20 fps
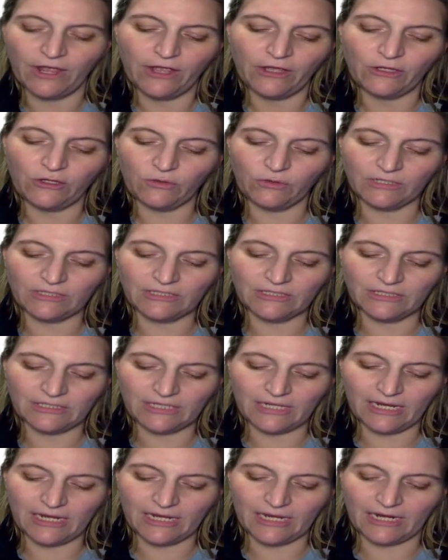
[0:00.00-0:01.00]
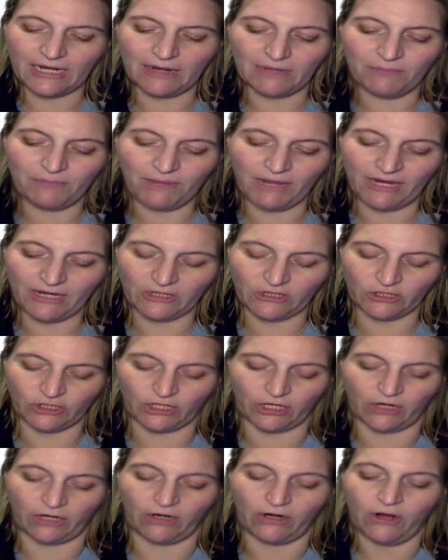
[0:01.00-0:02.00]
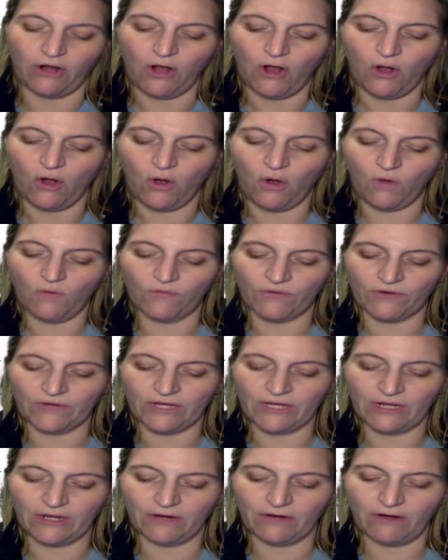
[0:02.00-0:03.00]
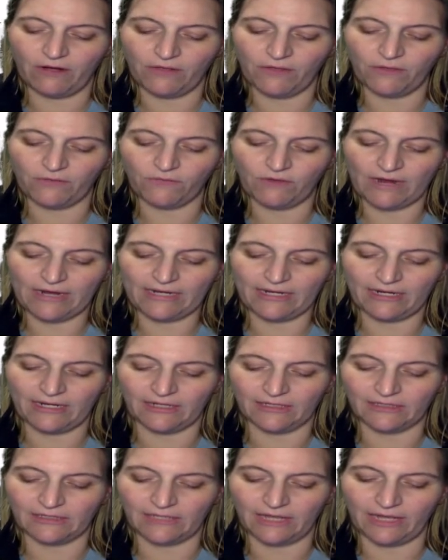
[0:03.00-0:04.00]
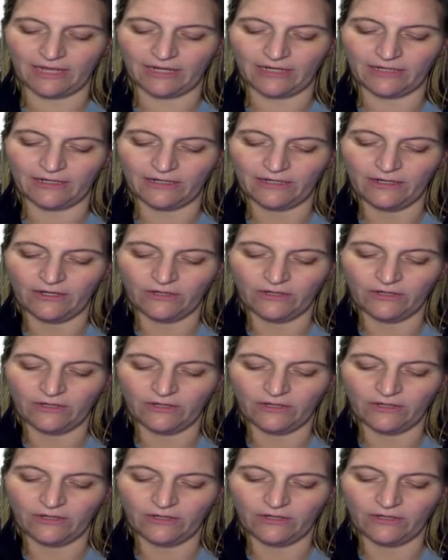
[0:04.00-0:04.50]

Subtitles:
You can see it in a picture over here on the right-hand side.